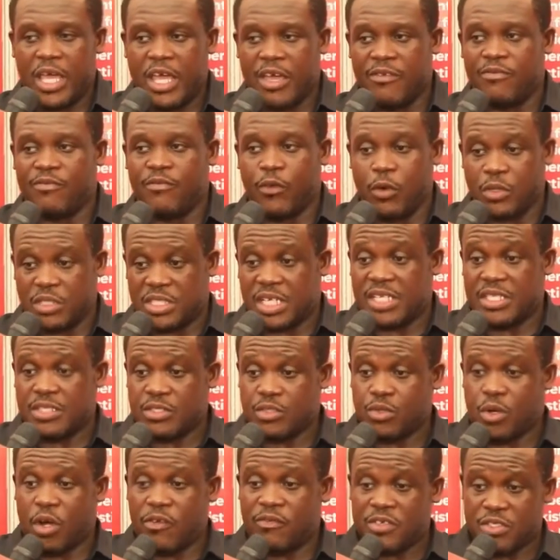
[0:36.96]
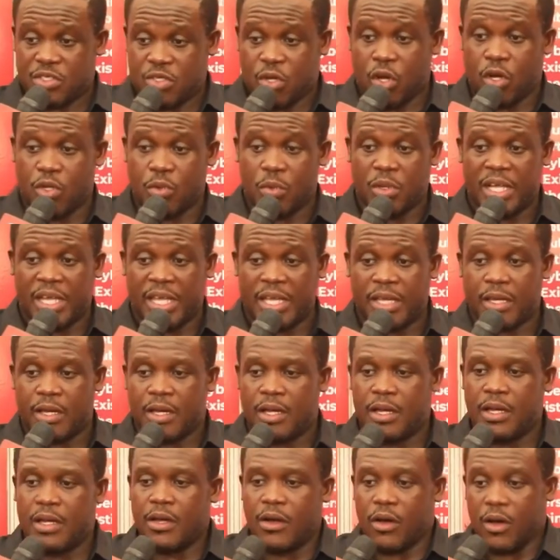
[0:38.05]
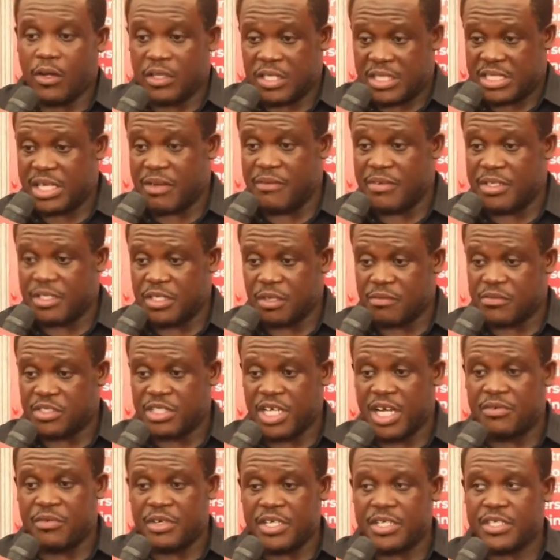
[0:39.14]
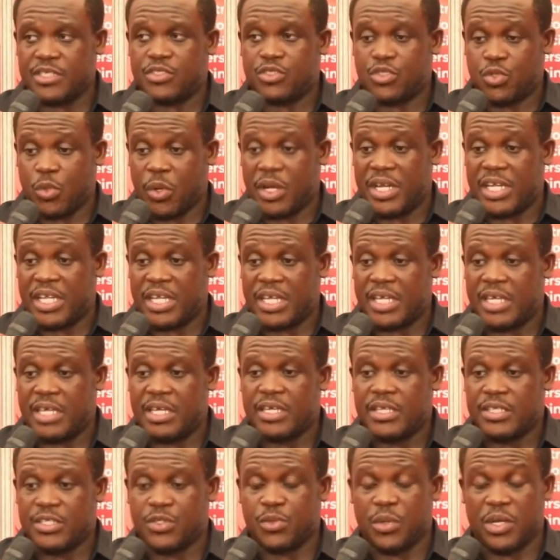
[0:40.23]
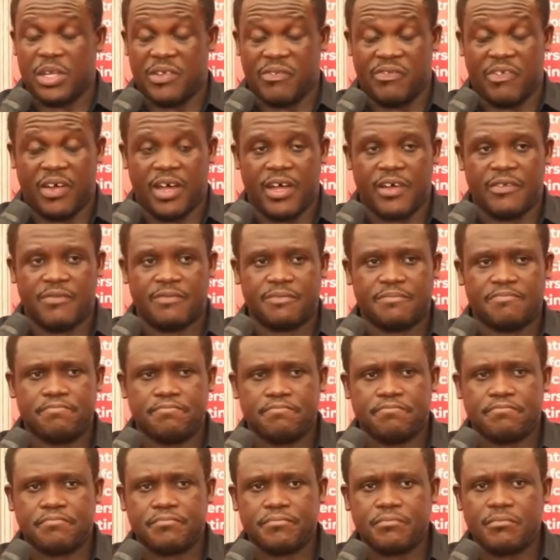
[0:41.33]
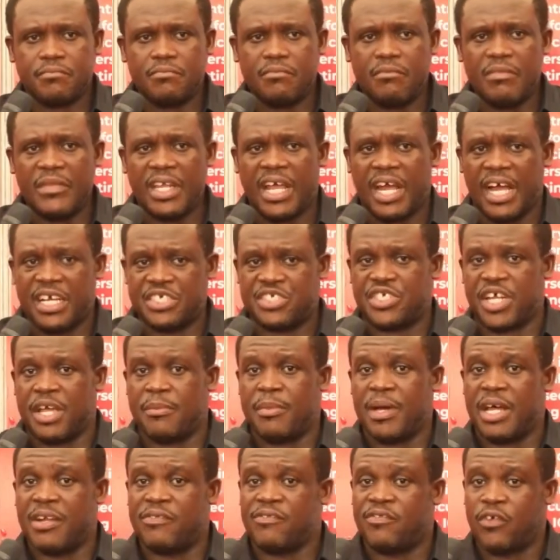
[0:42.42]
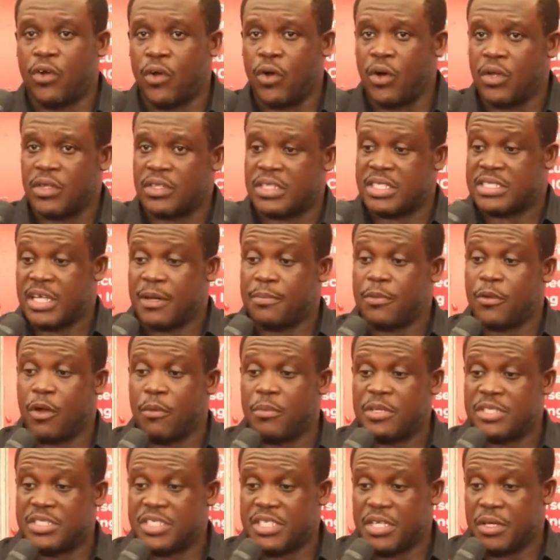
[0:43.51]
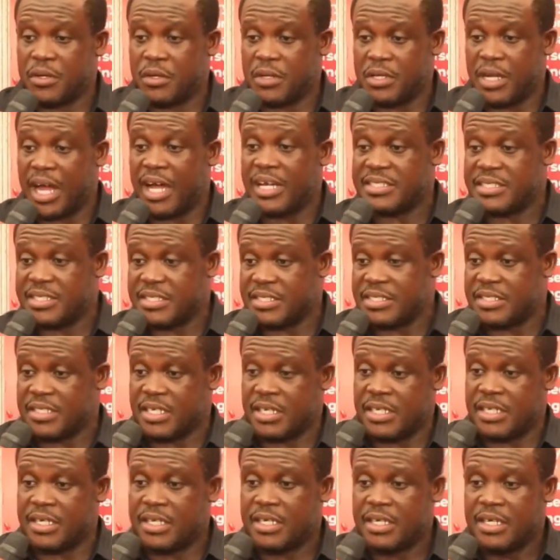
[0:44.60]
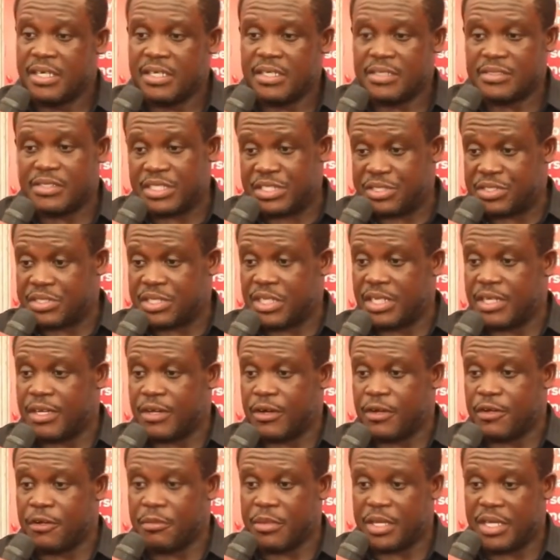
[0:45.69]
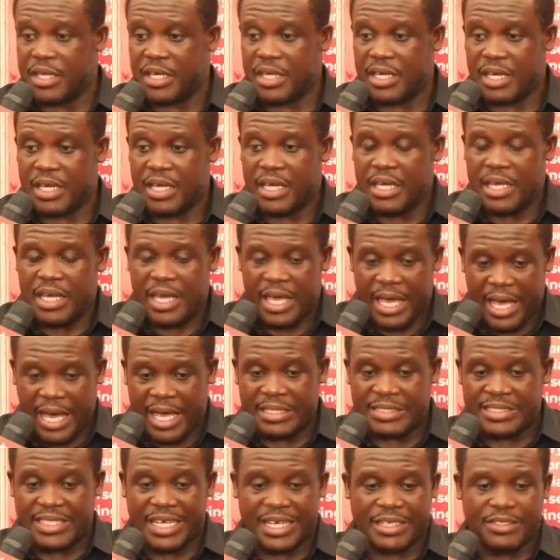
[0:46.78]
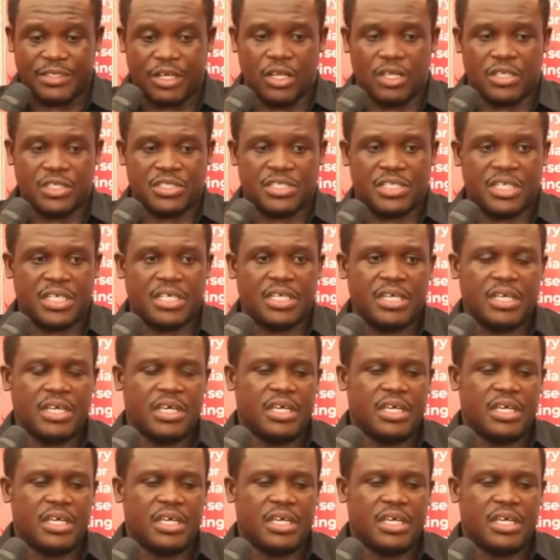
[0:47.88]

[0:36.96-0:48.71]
if voted into office, God willing, on the 7th of January 2025. As chairman for the subcommittee on ICT, digital economy, and technology,